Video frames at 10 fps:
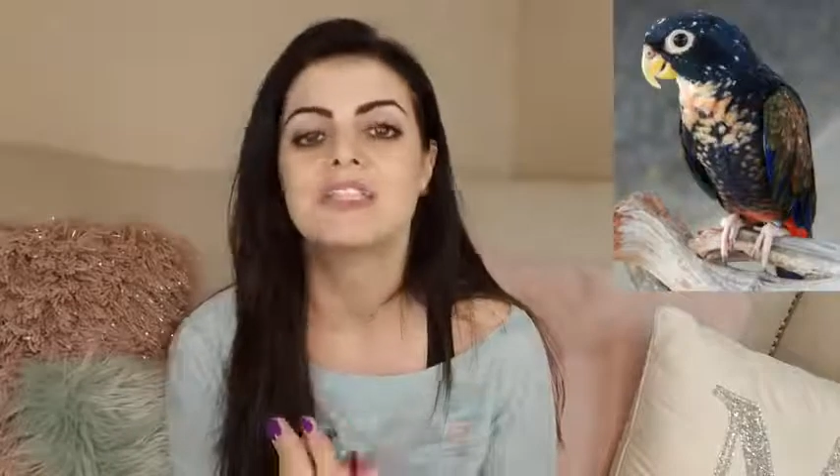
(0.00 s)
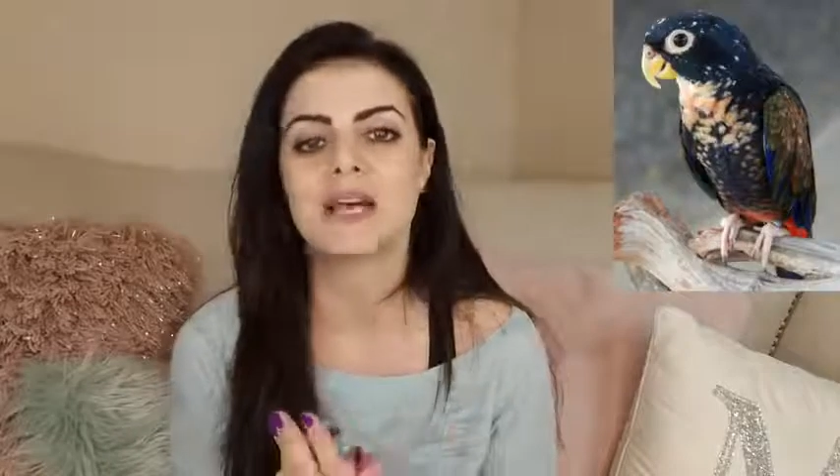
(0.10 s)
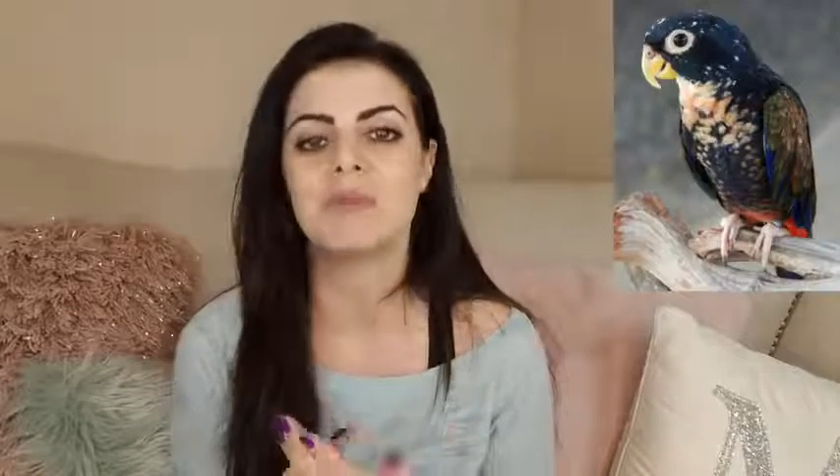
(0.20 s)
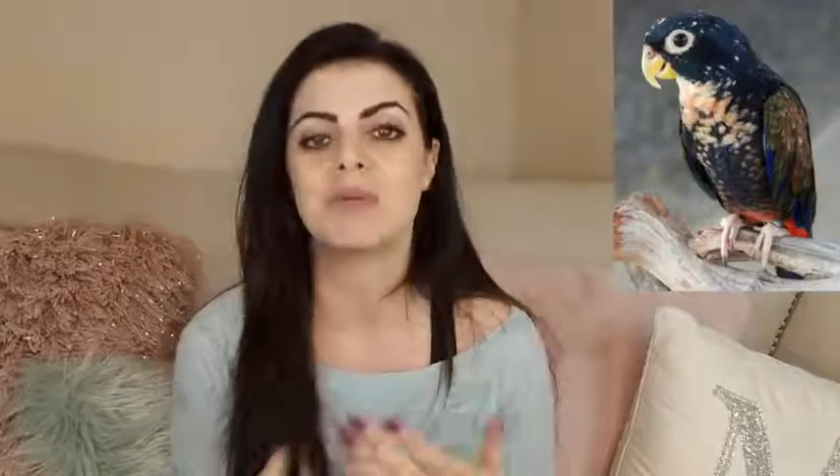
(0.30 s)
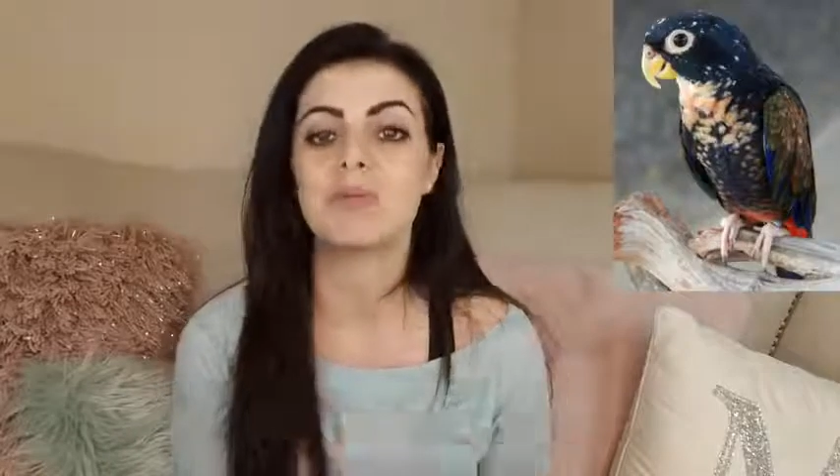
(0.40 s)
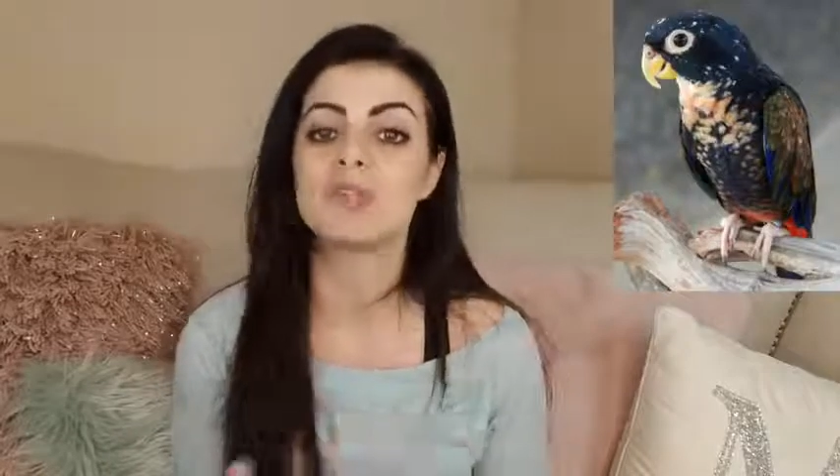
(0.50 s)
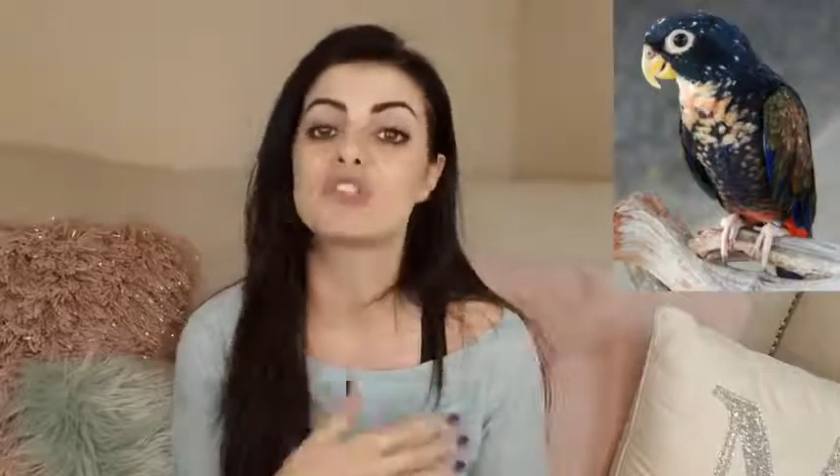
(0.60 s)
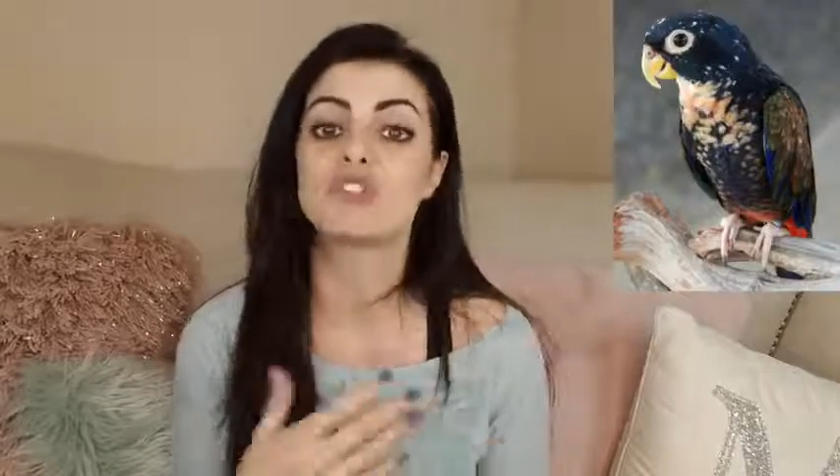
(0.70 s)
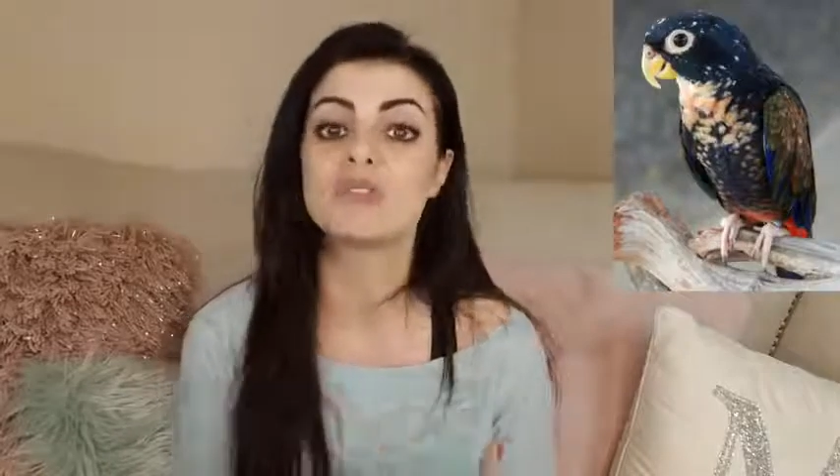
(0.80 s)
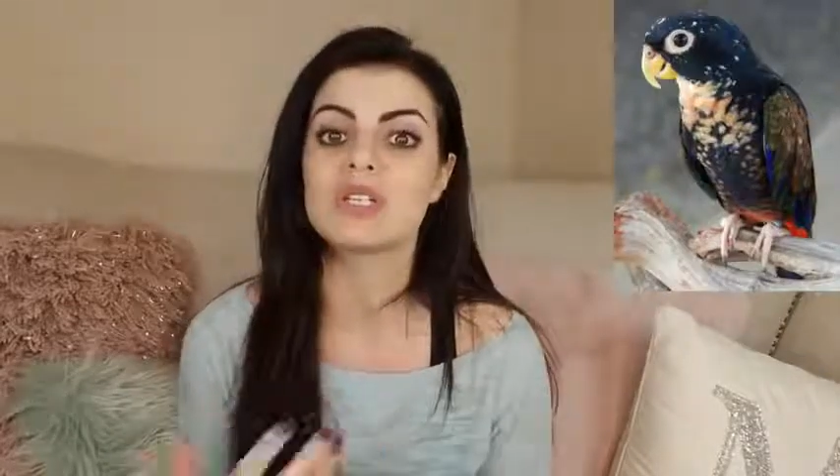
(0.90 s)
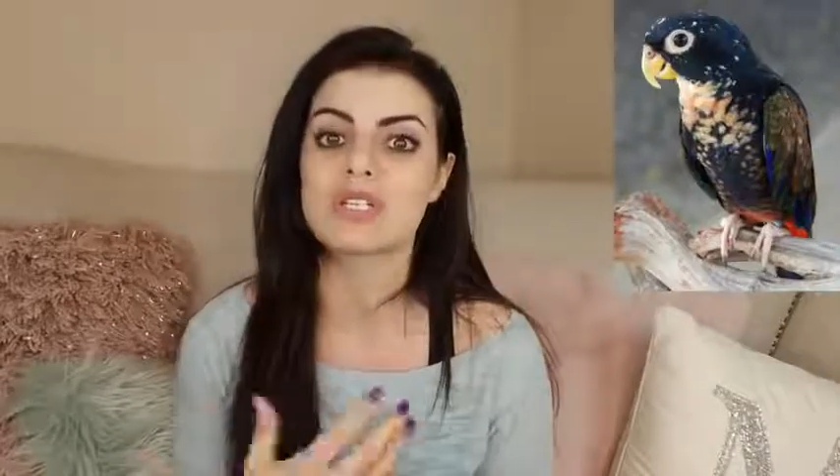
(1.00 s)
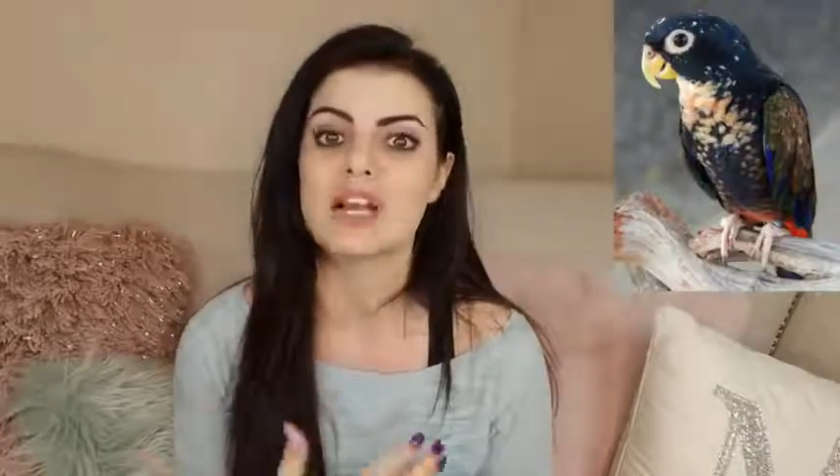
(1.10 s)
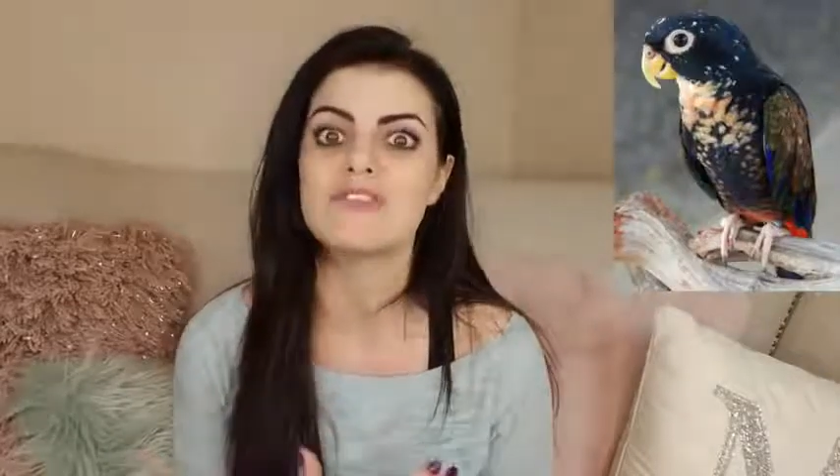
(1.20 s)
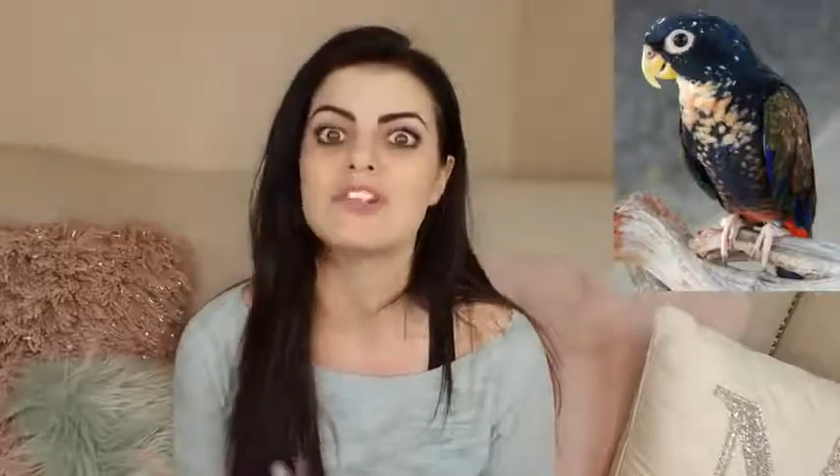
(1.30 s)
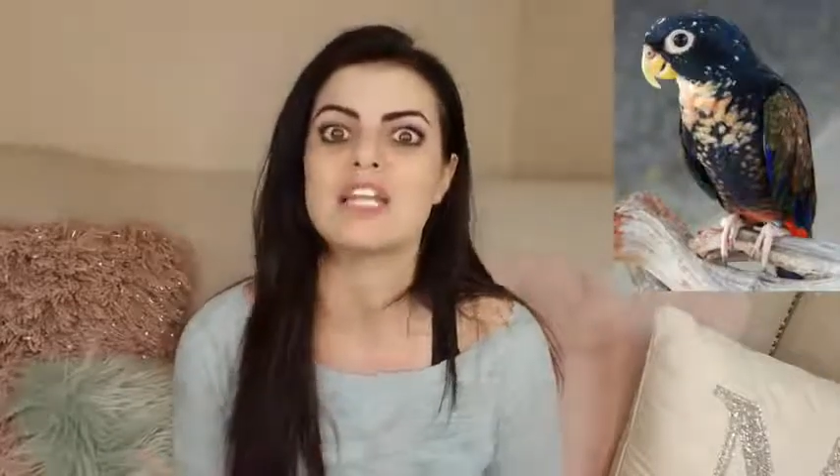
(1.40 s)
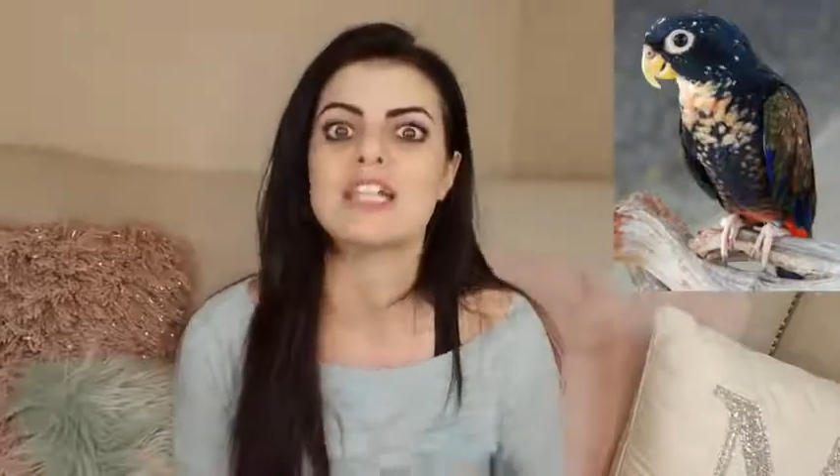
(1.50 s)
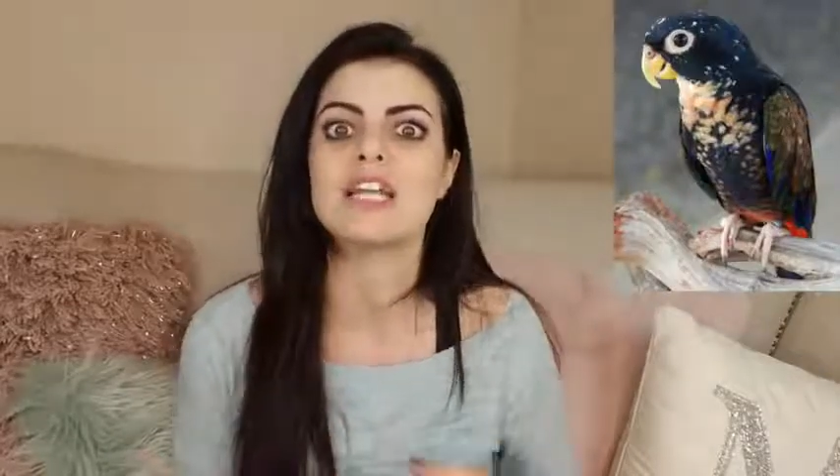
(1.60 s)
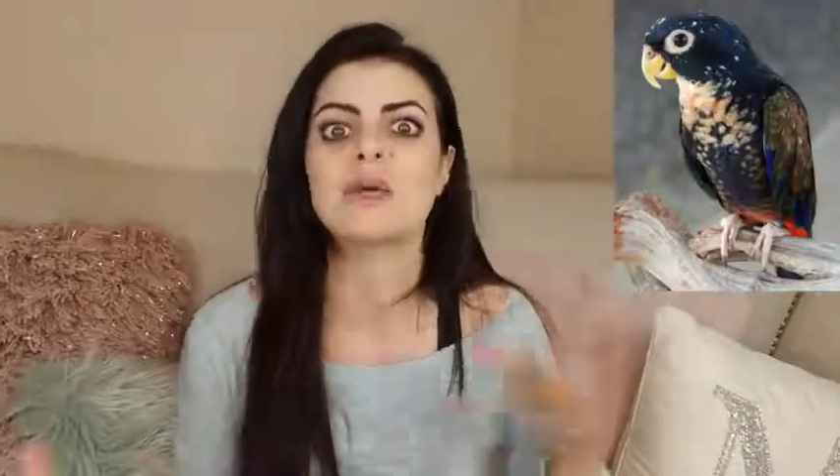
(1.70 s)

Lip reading: some people do discover that